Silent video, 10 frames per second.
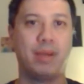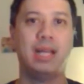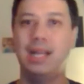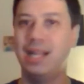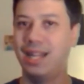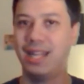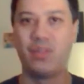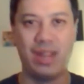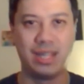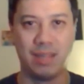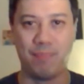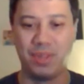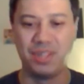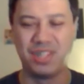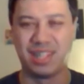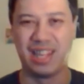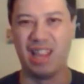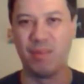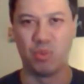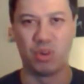But let's face it, this is
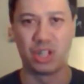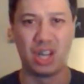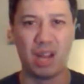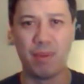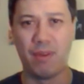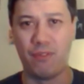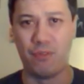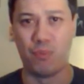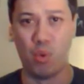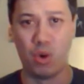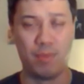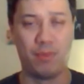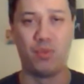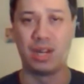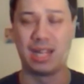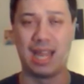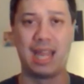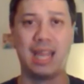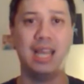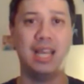Games Workshop Warhammer 40k,